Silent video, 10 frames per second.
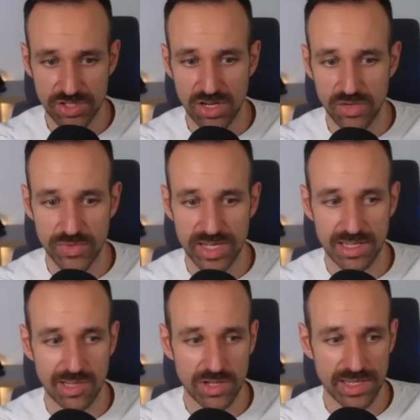of that
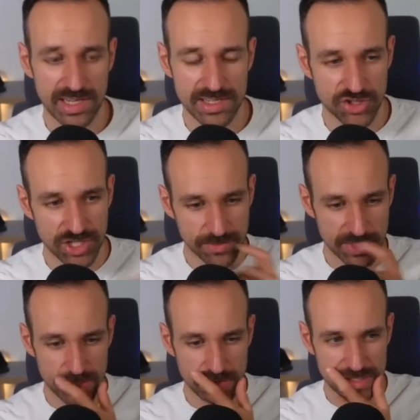lock and I can jump
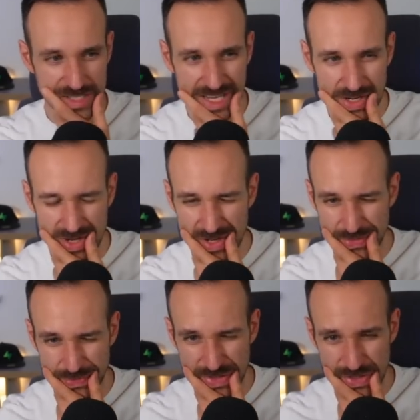into this. I don't know
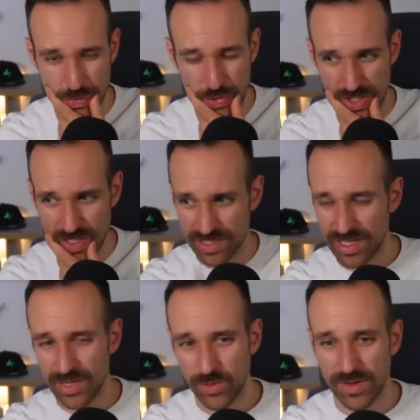if this works
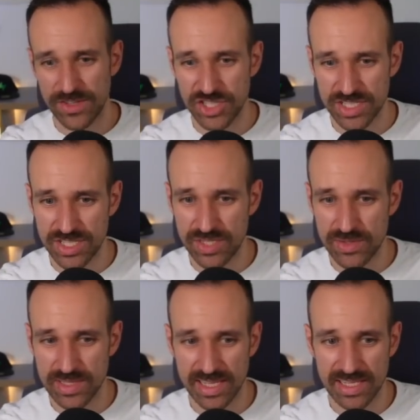when I just
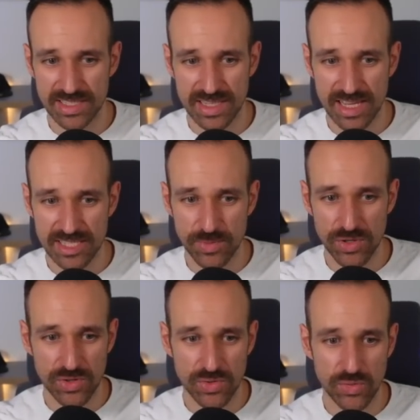use like
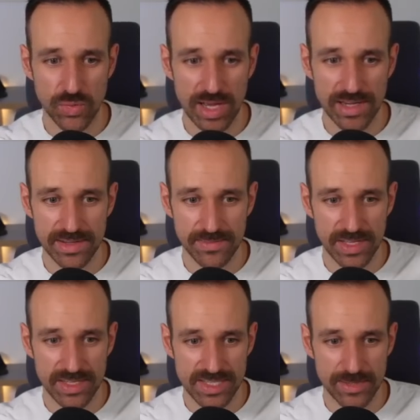Expo run
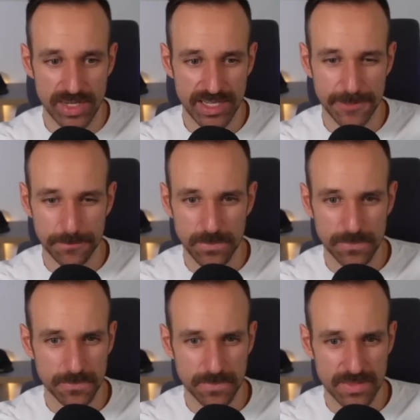and debugging.
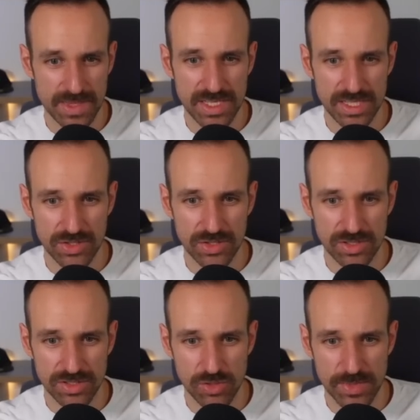Mm, this could
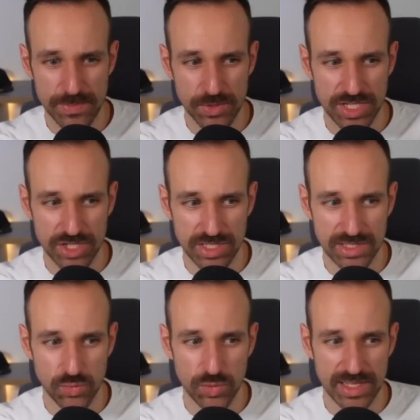also be potentially
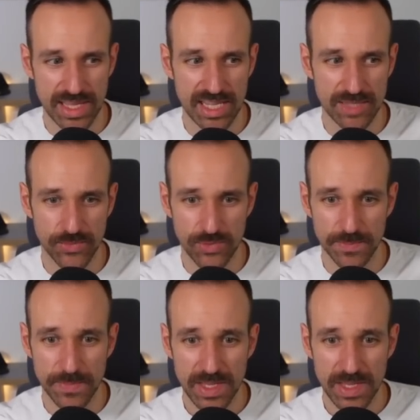really helpful.